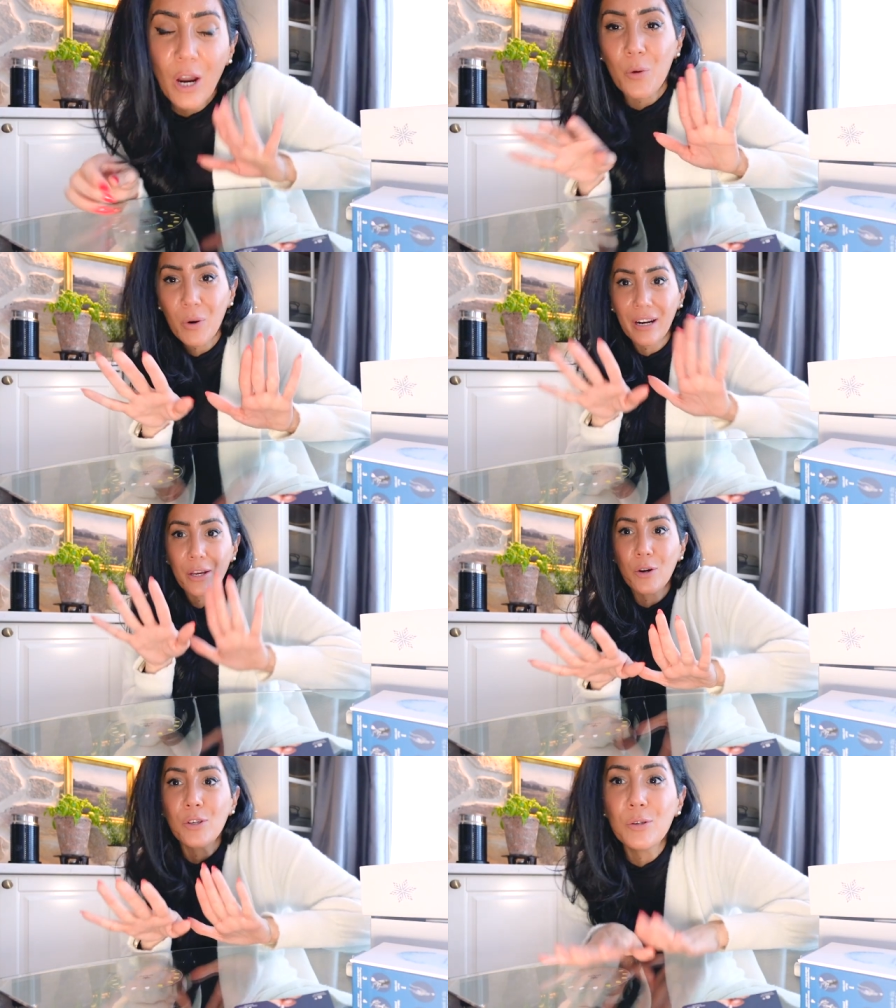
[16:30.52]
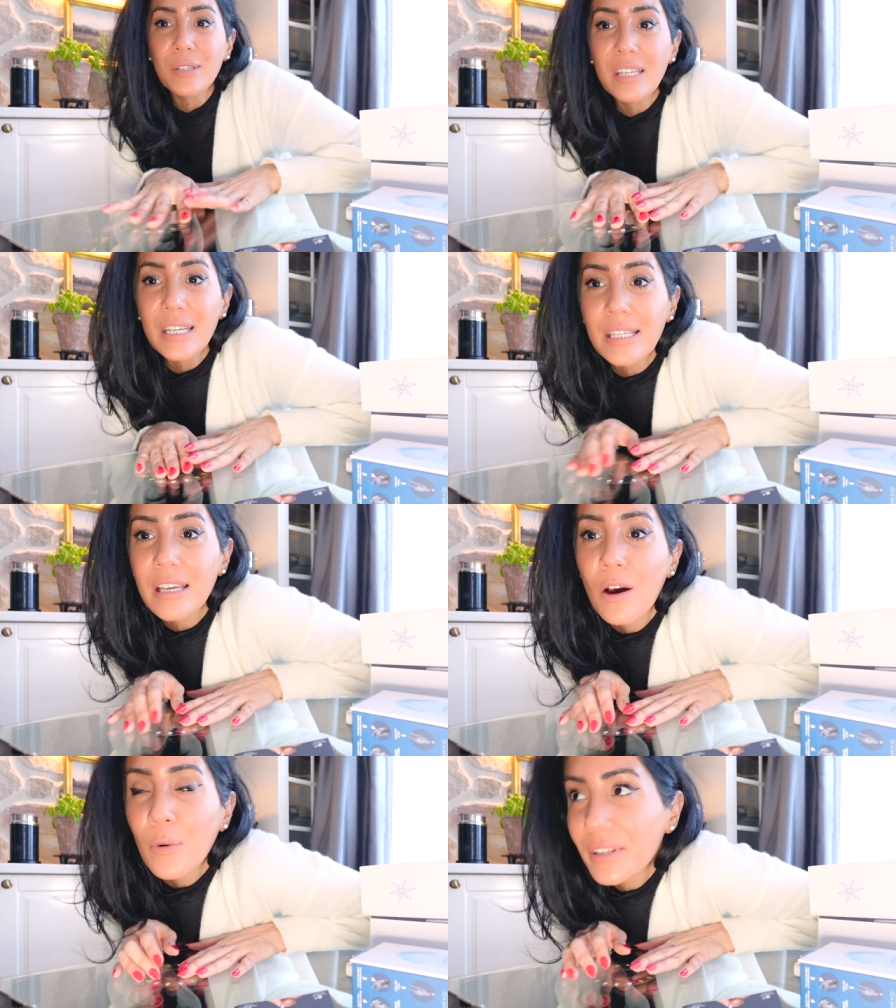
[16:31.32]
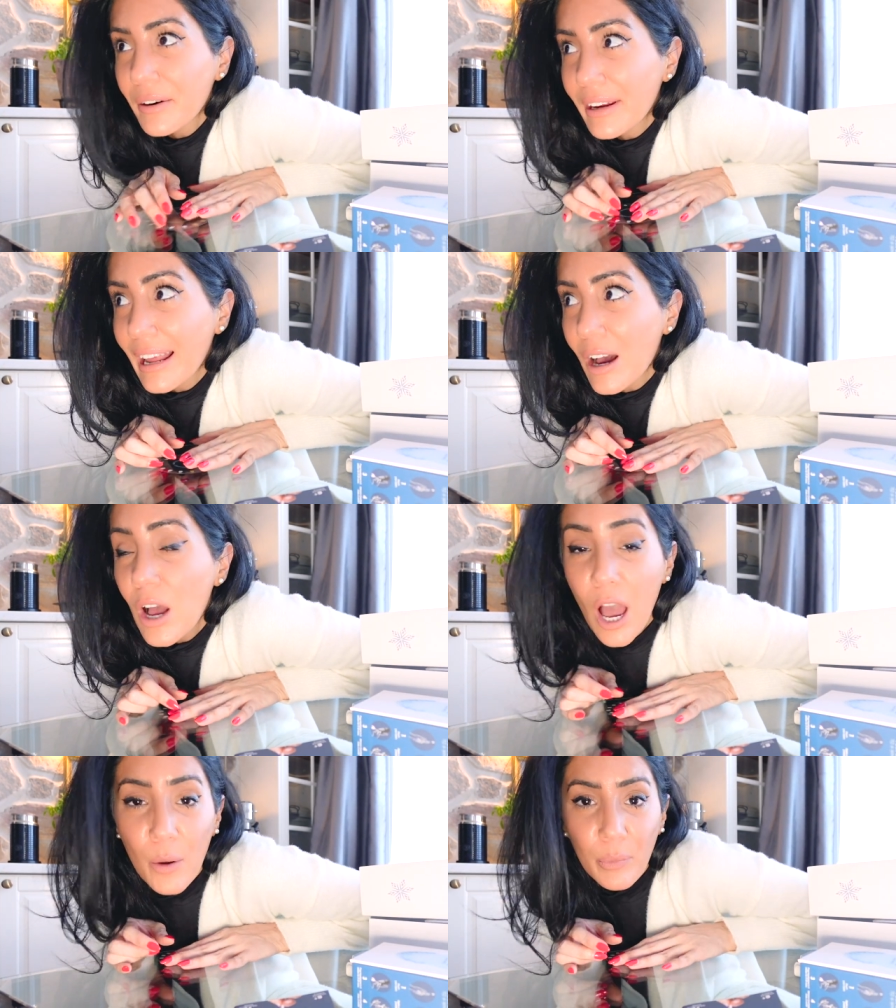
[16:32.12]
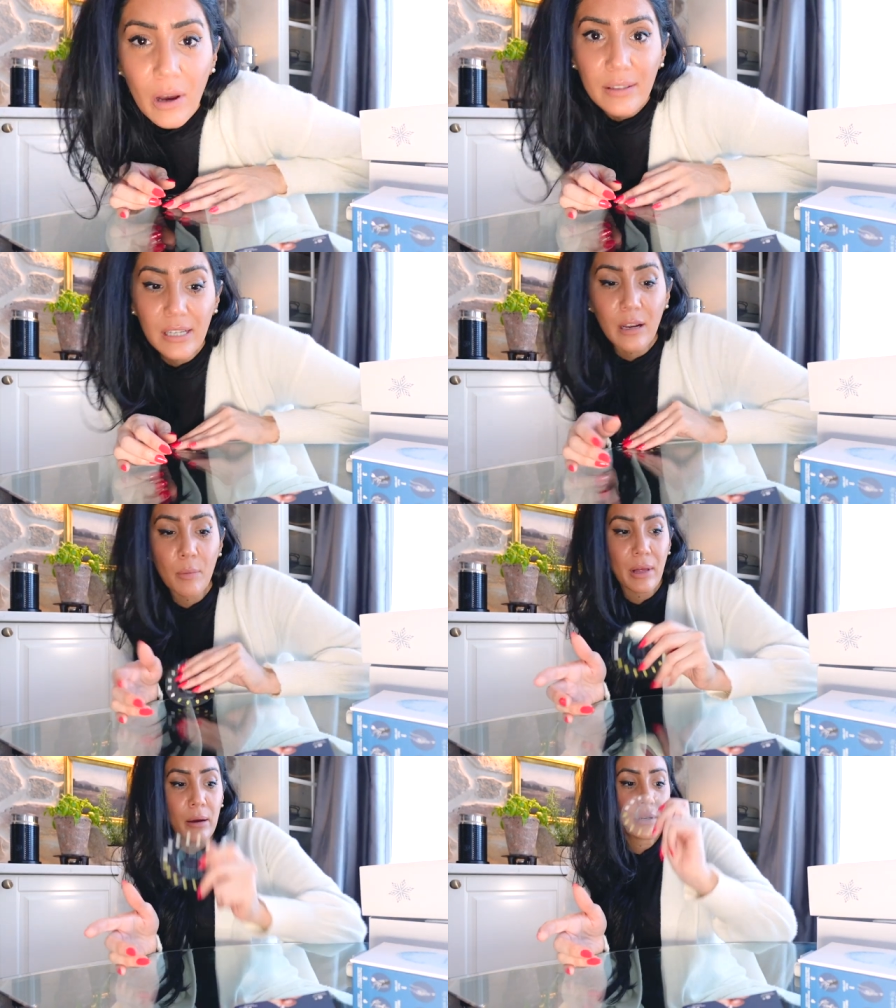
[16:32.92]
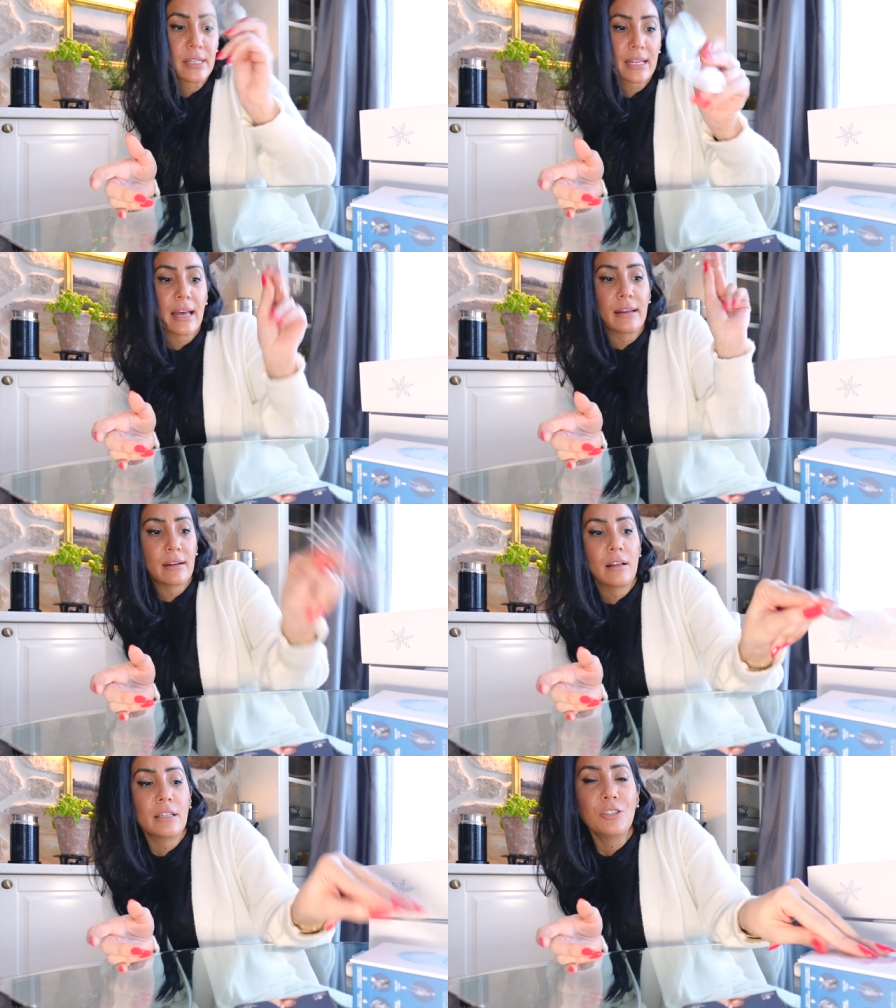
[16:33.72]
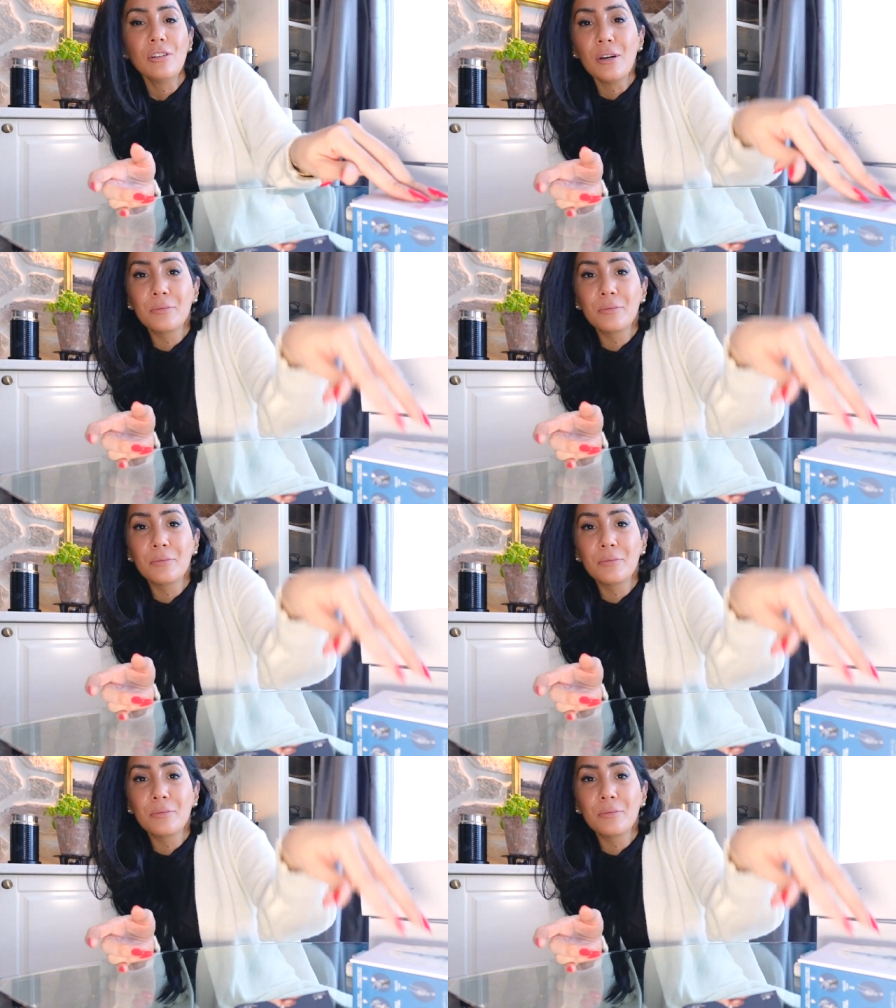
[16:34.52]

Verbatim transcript: all right, we're gonna go use this. Well, not right now, but in a couple hours, and then I'll let you know.